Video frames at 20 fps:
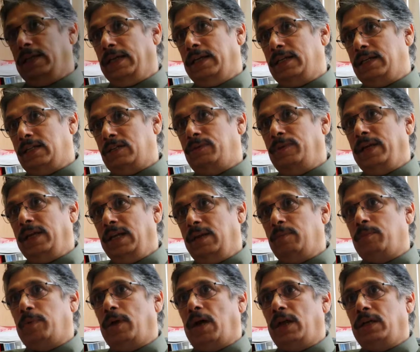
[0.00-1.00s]
It is very
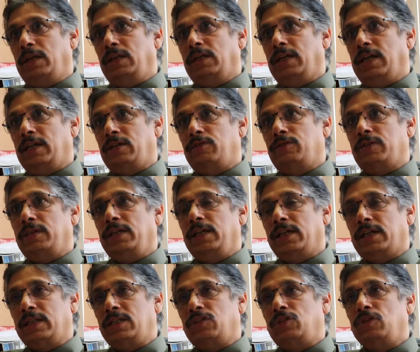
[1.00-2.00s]
important that you see
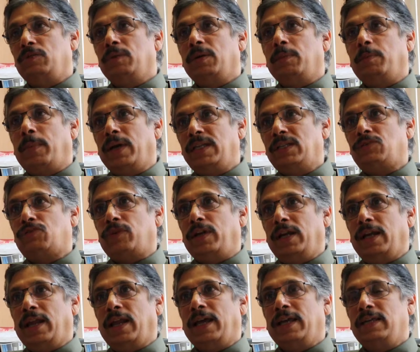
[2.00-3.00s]
a consumer must
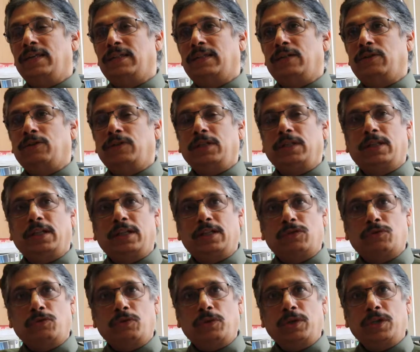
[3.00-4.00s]
realize that you see there
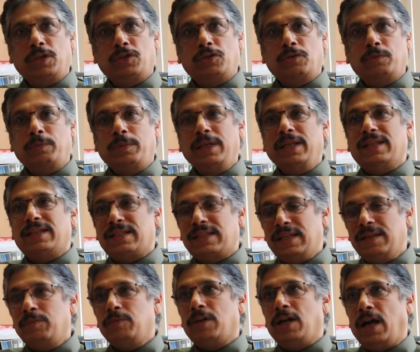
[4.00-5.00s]
is going to be
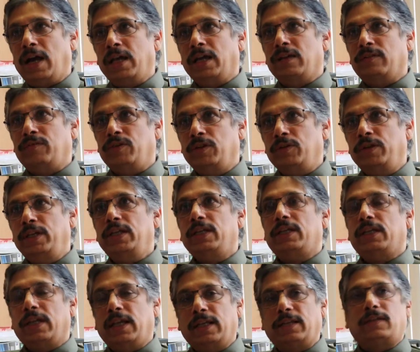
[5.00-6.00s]
some kind of
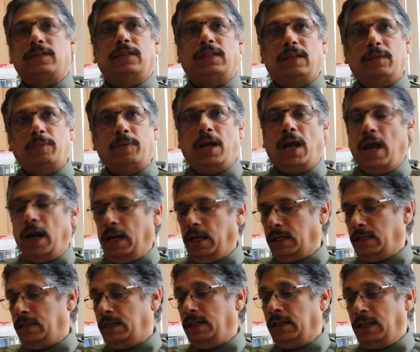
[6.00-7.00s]
uniqueness in the
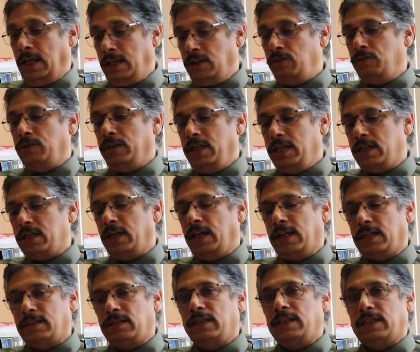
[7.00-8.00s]
product, and that
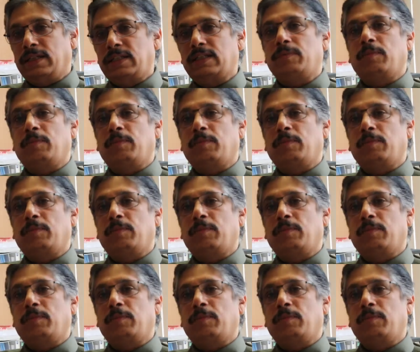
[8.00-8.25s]
uniqueness is a